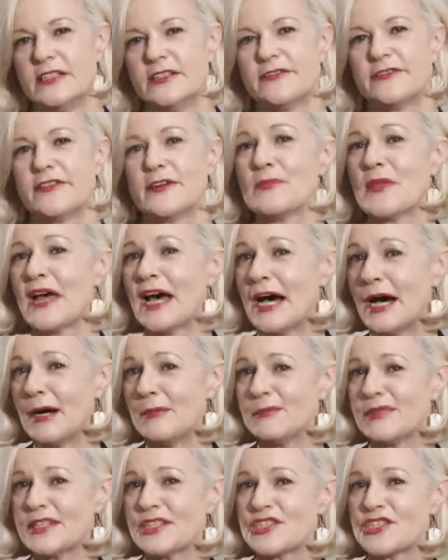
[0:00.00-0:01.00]
From the
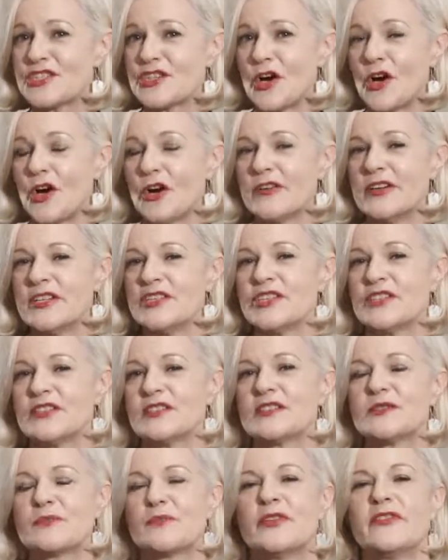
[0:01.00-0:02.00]
humblest
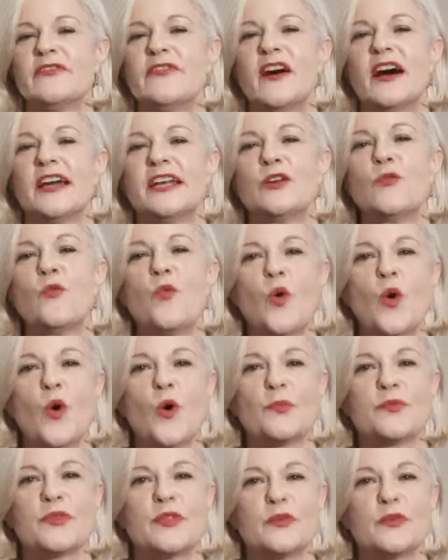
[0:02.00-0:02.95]
origins, providing warmth